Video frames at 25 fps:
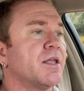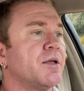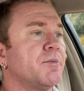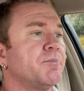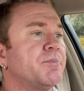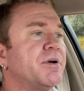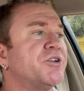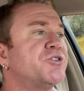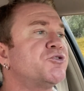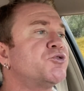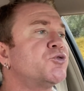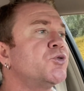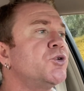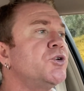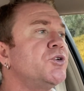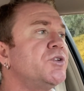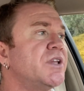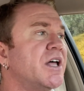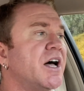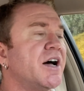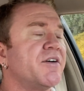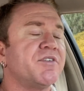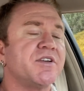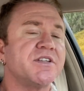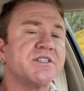But true
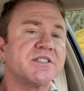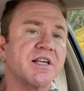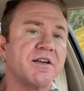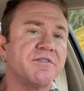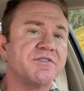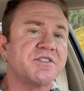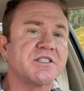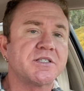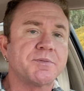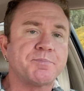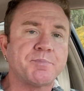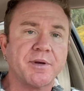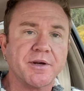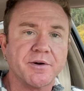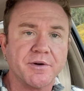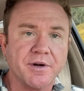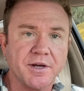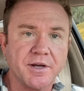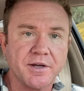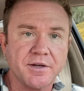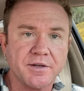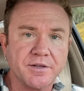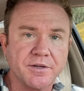love is of spirit.